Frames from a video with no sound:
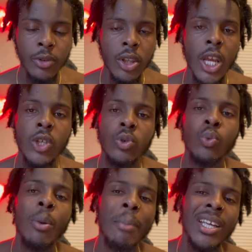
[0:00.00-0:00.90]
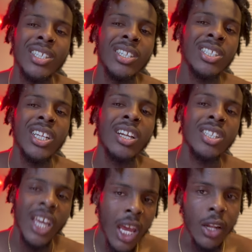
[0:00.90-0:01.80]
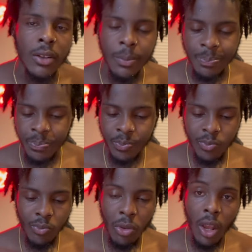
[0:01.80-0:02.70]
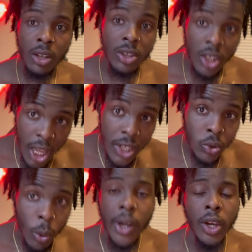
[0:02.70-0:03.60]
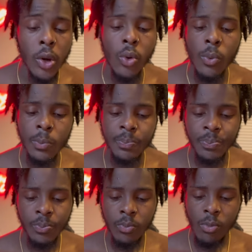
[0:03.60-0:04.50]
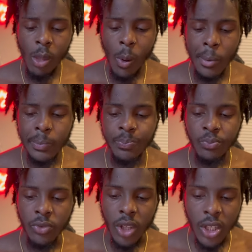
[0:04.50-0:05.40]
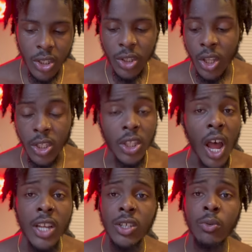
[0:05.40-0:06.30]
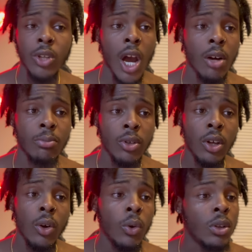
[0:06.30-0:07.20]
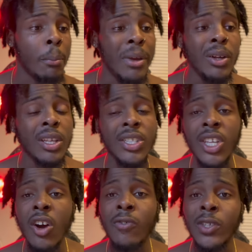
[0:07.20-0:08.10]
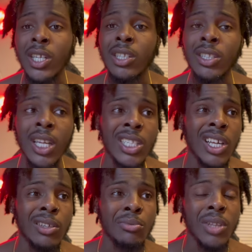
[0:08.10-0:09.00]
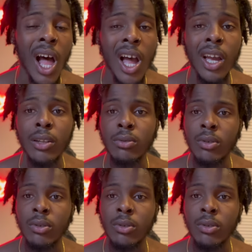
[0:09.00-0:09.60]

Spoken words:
This is what makes this shit a 10. This right here. This is the icing on top. The meal itself is a 9.